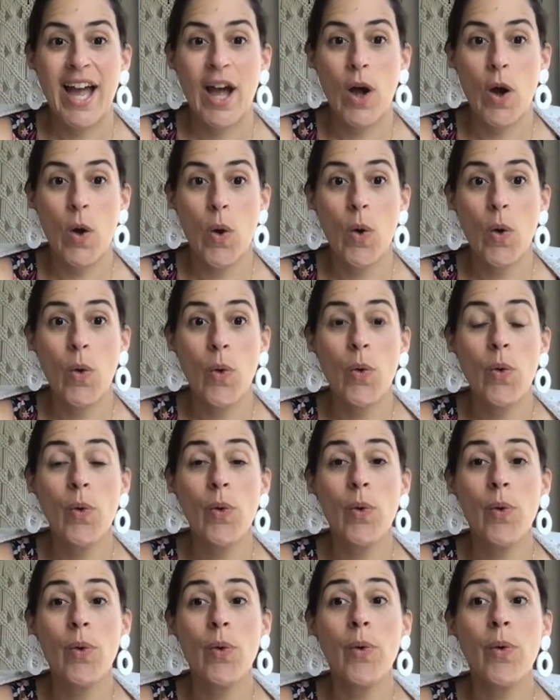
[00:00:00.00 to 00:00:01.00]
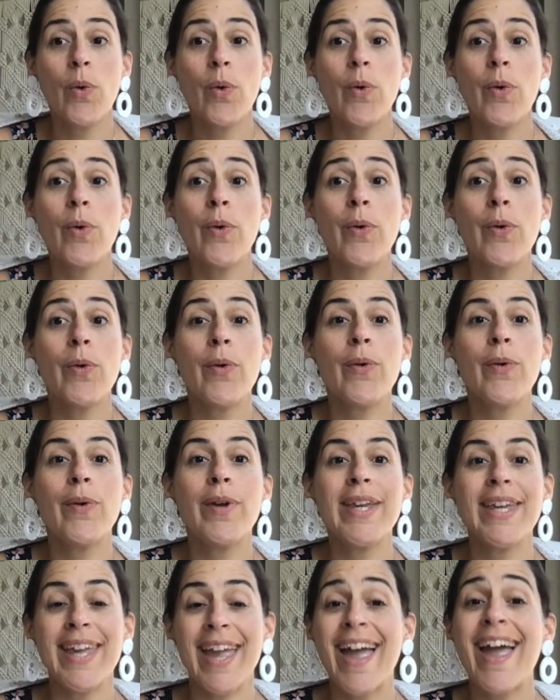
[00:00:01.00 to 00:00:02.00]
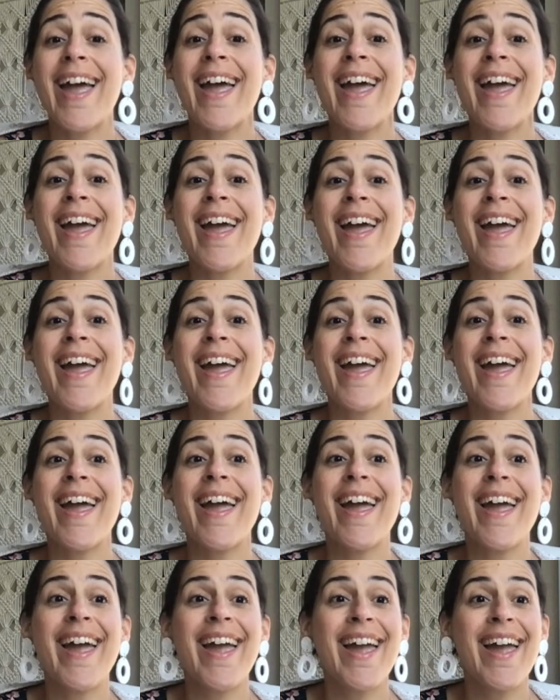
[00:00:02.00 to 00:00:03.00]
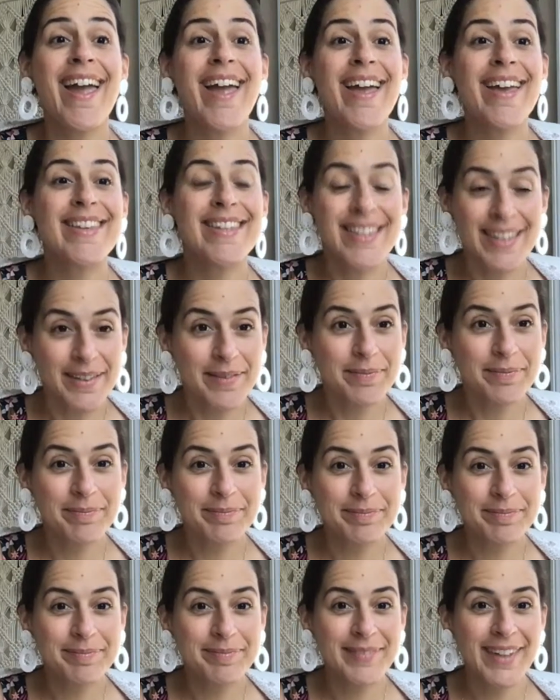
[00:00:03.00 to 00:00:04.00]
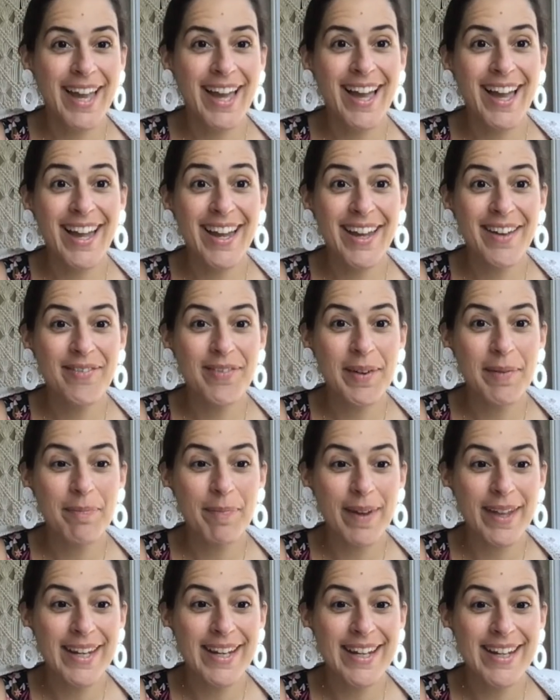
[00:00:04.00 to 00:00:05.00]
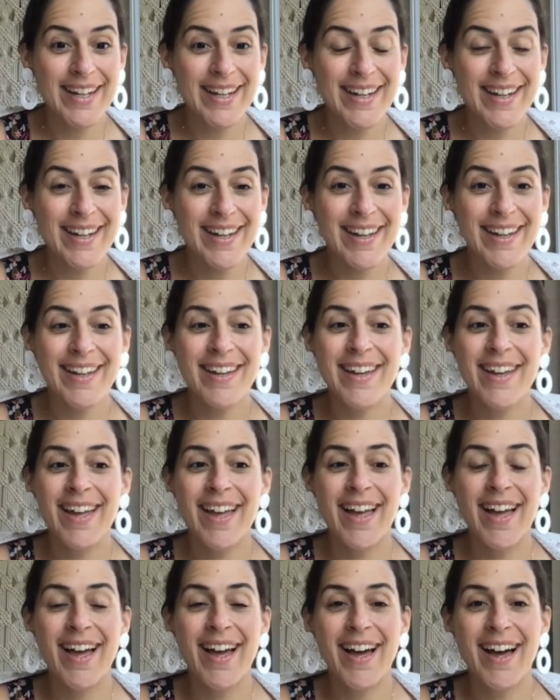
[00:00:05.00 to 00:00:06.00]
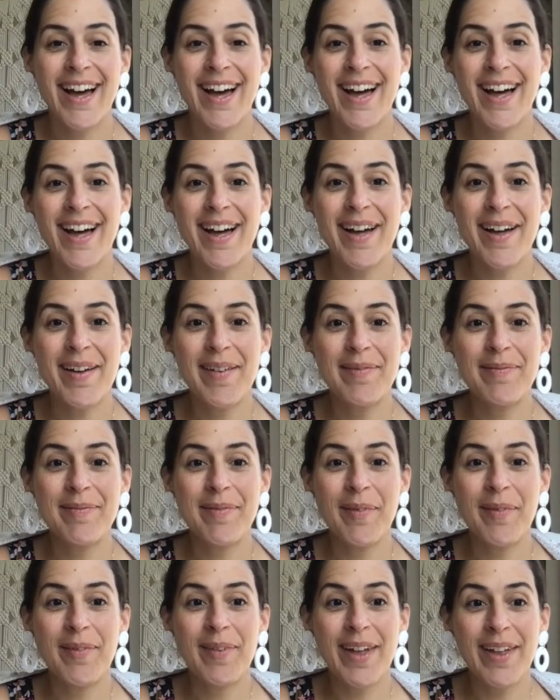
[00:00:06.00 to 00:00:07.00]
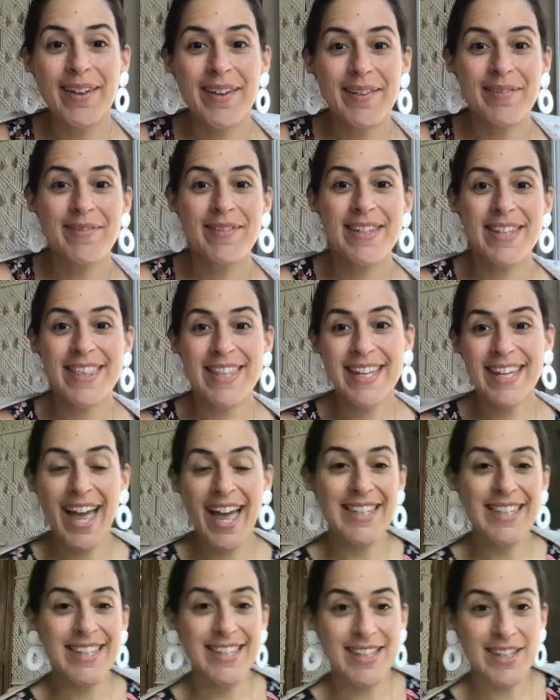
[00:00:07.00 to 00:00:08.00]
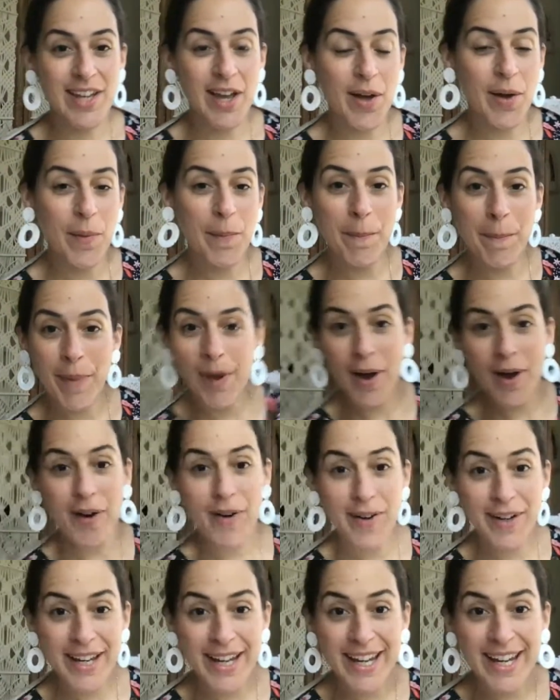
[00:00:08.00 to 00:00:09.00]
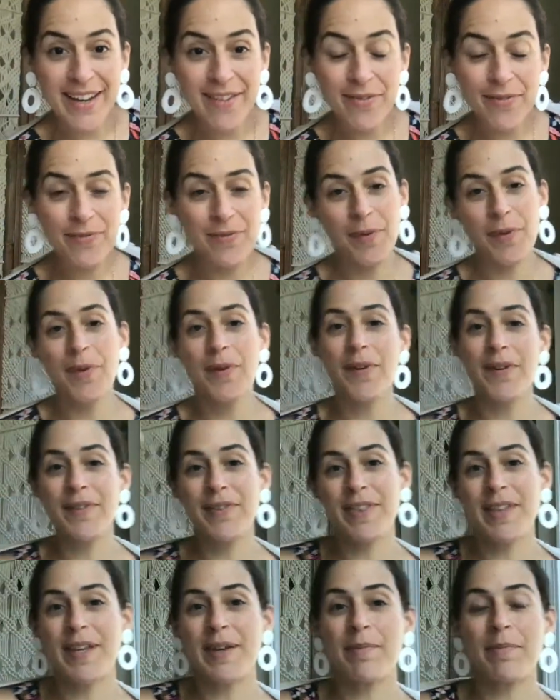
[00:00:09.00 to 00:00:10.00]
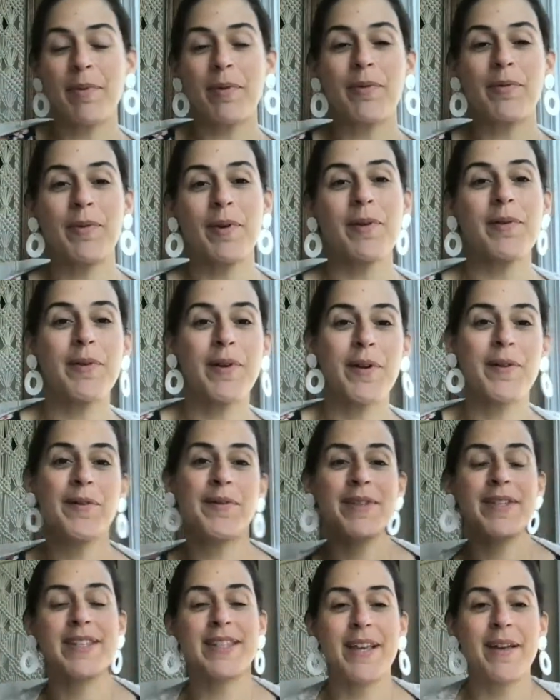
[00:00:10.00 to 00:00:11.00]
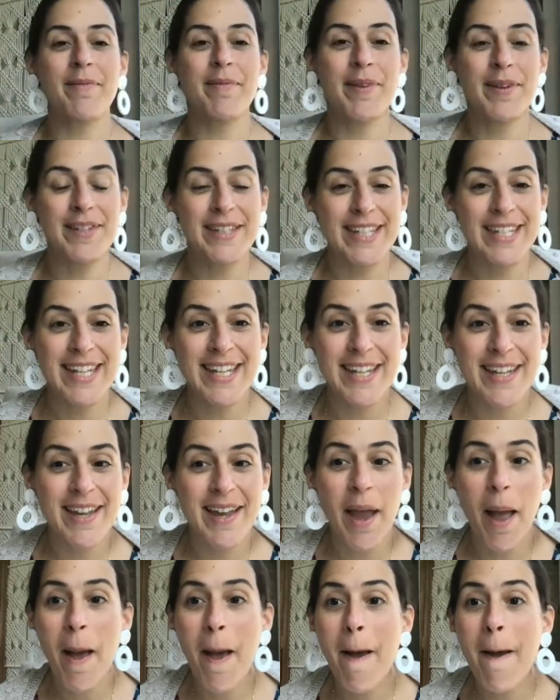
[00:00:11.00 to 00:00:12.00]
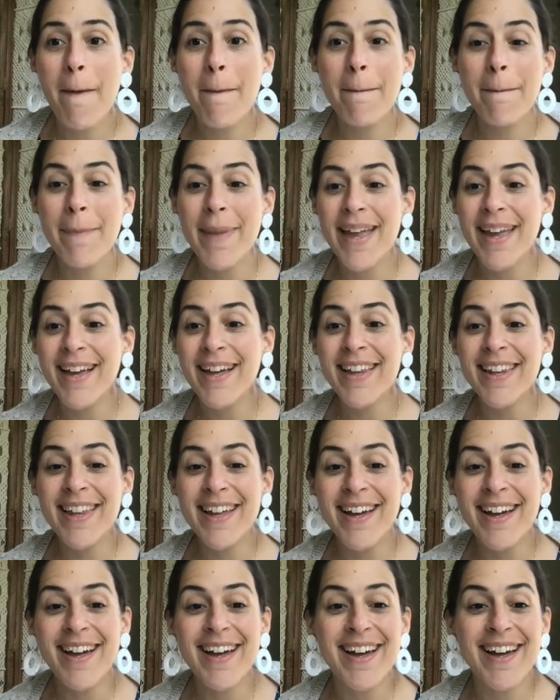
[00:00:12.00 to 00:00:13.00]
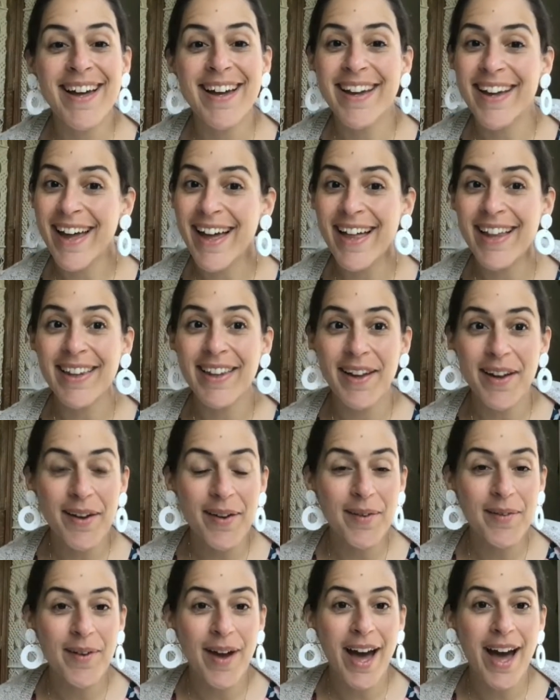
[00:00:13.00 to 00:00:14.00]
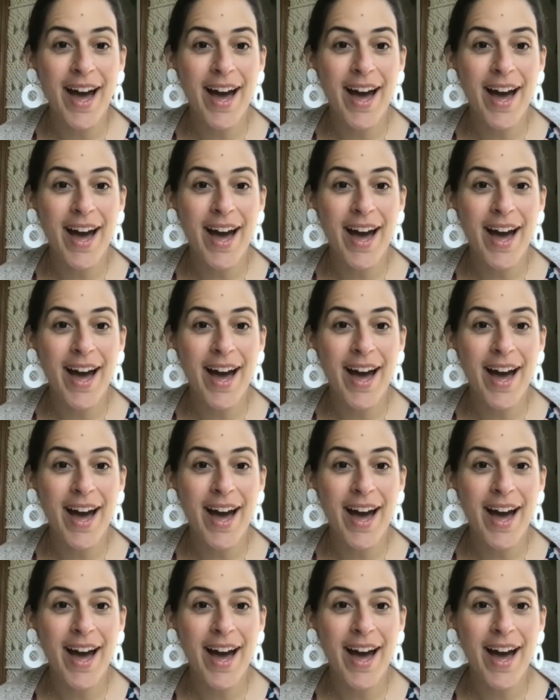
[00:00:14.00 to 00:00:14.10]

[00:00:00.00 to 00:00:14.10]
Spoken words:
Oh, yes. Hi, everybody. Welcome to the custom party for the Berroco Summer Tea Make Along. Hello.